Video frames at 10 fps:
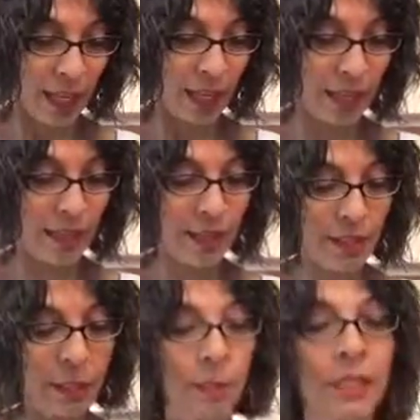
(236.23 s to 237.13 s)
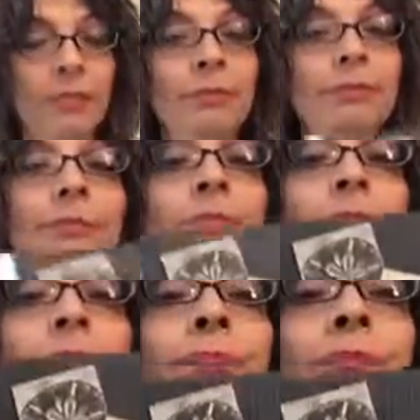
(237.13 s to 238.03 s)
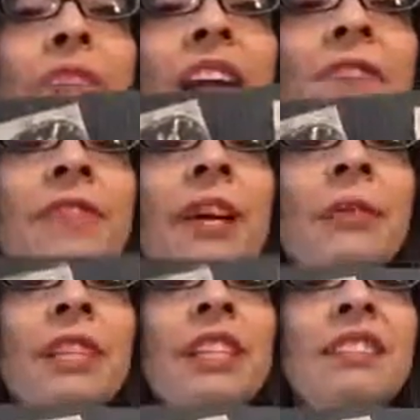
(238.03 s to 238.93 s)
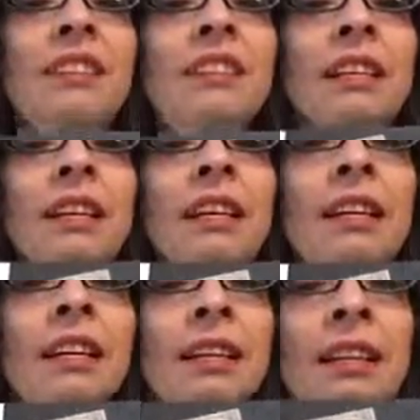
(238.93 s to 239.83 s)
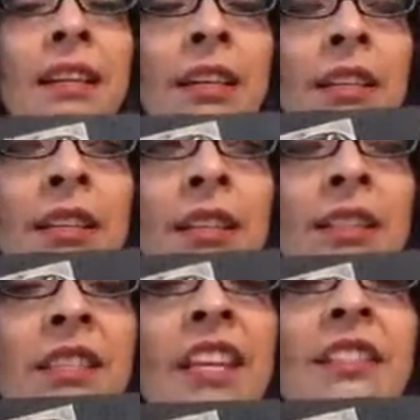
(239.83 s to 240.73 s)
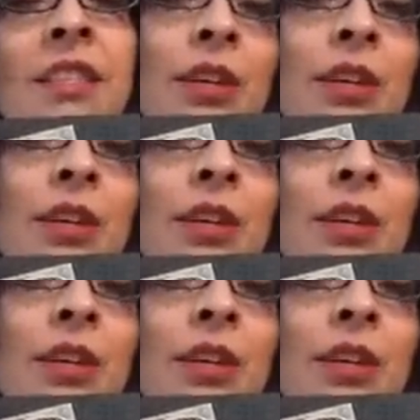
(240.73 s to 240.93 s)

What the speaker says: And then this one, I found these sets